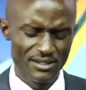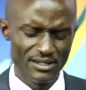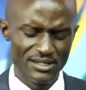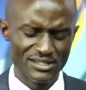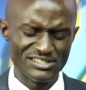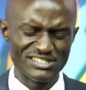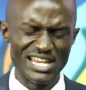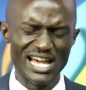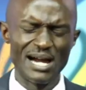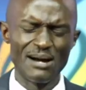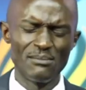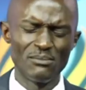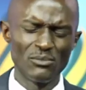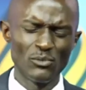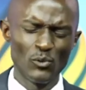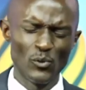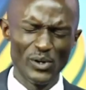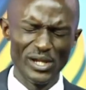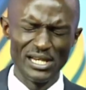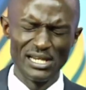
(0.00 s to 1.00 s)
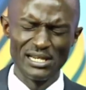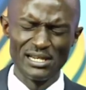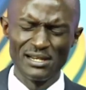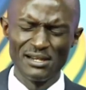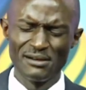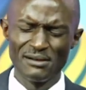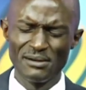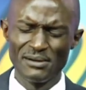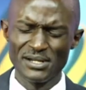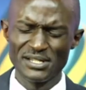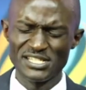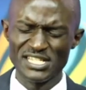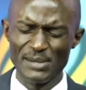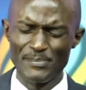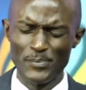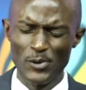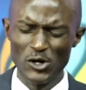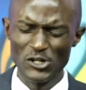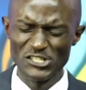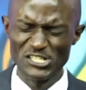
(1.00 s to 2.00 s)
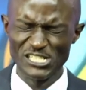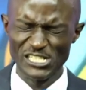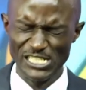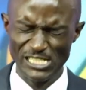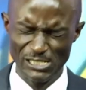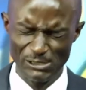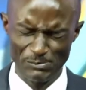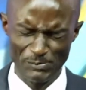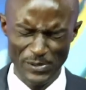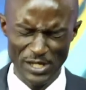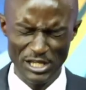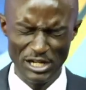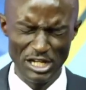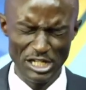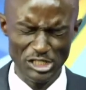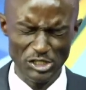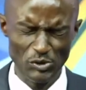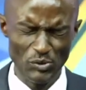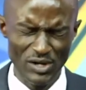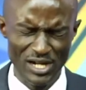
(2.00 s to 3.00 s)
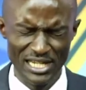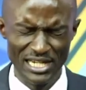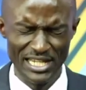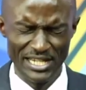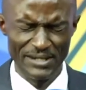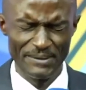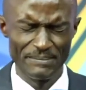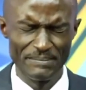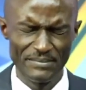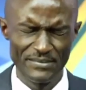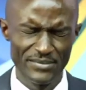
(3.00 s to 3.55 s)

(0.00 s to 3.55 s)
Some will support spiritually.